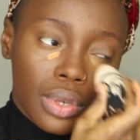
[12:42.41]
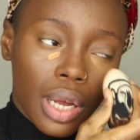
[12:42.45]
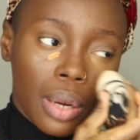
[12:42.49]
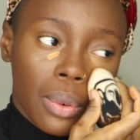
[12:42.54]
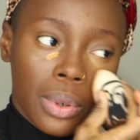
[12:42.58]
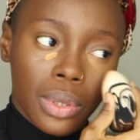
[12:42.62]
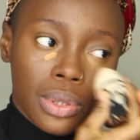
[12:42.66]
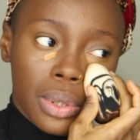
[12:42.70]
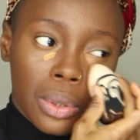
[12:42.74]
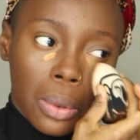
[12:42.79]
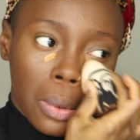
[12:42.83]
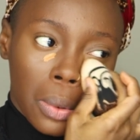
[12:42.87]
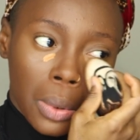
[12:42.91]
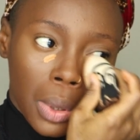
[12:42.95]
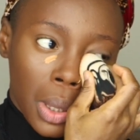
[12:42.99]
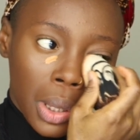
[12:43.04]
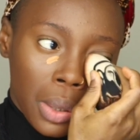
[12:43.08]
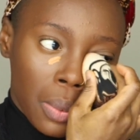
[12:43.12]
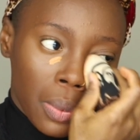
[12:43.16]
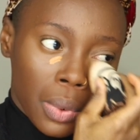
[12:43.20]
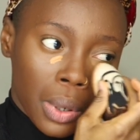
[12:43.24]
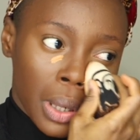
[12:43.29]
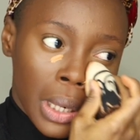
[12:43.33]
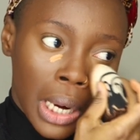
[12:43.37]
So I was the
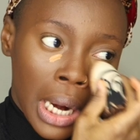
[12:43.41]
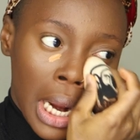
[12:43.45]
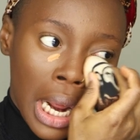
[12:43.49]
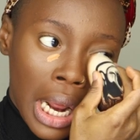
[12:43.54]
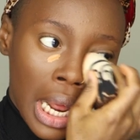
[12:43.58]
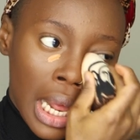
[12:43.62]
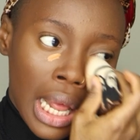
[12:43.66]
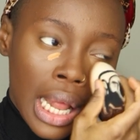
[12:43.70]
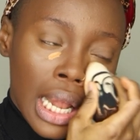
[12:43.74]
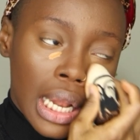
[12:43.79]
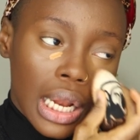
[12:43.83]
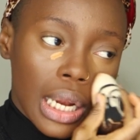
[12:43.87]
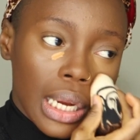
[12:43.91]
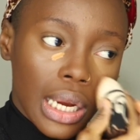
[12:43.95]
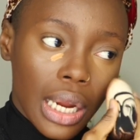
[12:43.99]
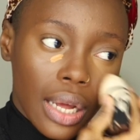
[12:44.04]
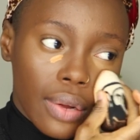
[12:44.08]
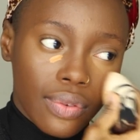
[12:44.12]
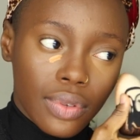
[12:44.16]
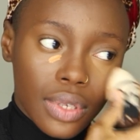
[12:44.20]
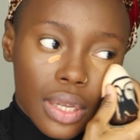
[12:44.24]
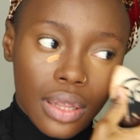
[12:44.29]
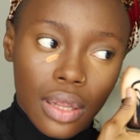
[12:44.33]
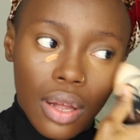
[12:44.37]
only one
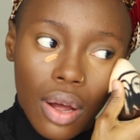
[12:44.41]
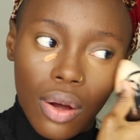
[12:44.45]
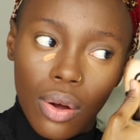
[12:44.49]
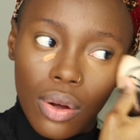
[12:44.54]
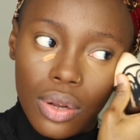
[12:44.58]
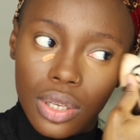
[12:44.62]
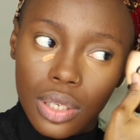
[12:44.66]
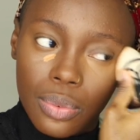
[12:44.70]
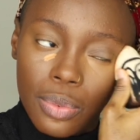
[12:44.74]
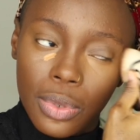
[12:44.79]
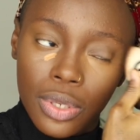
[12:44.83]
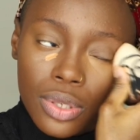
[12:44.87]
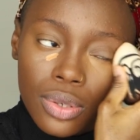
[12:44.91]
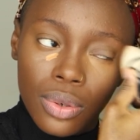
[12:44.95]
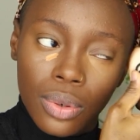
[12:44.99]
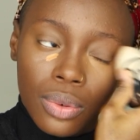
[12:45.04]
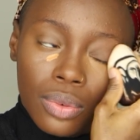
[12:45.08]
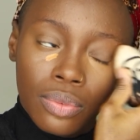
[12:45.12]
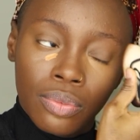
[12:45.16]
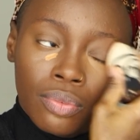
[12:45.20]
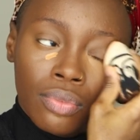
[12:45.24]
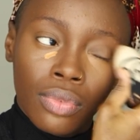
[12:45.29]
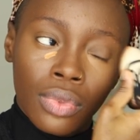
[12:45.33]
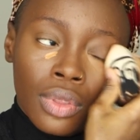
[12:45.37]
left in the
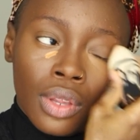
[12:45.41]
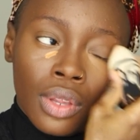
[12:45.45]
hospital,